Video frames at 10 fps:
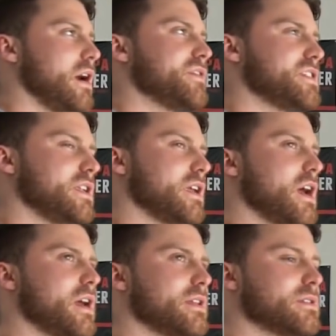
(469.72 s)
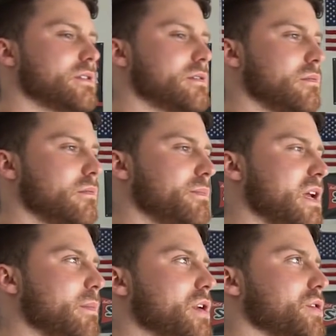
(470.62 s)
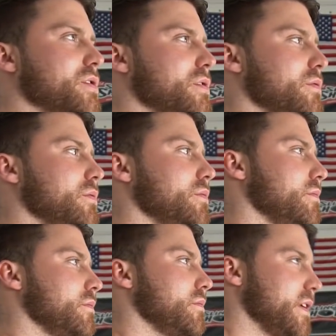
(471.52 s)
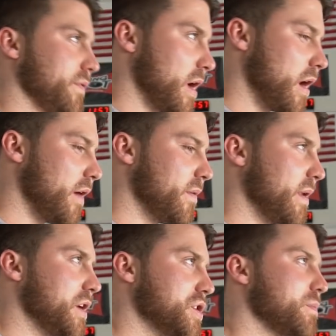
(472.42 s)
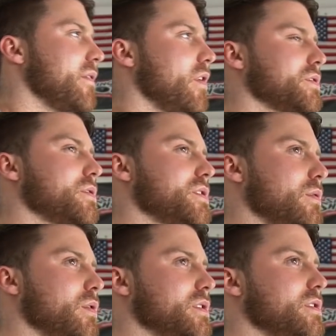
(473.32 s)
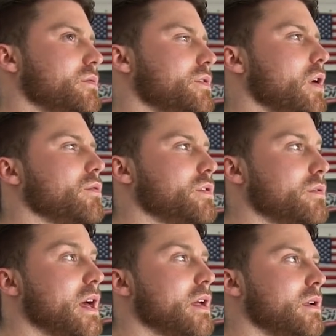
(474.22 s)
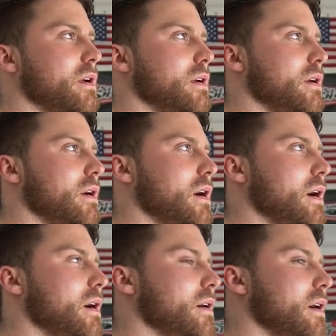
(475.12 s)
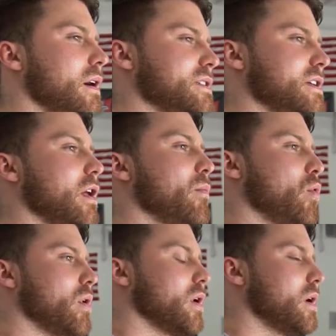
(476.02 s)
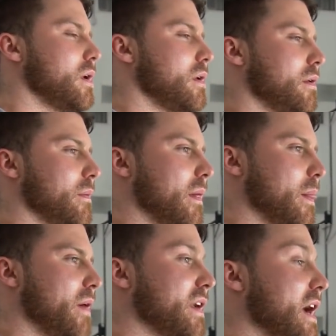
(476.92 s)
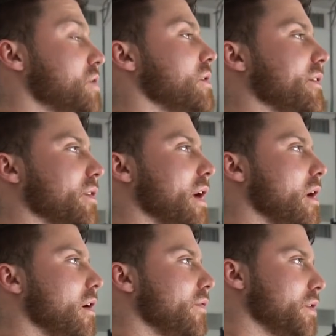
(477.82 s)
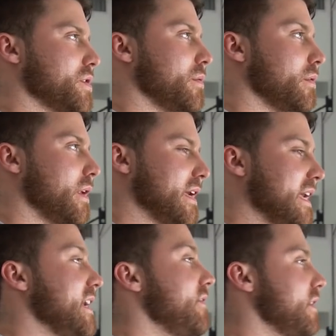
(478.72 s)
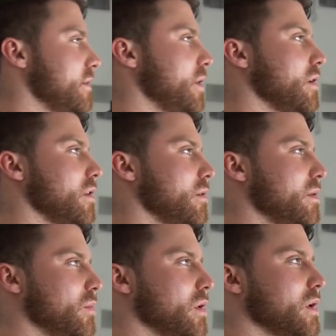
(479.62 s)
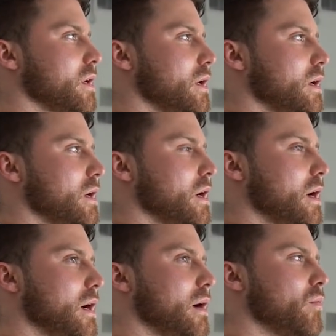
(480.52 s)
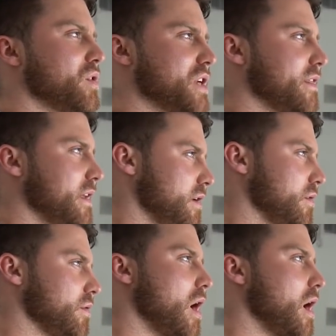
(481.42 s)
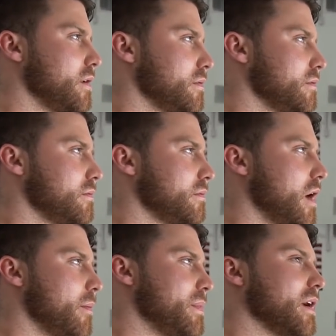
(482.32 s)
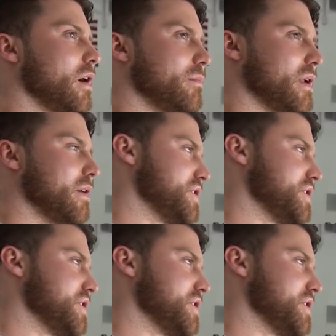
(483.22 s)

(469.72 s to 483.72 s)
I've seen guys, big benchers, who lift their head off the bench, but I've also seen ones who don't do that. I see a lot more of the guys who lift their head off also like heaving the bar a little bit more, which I think you're not big on. But I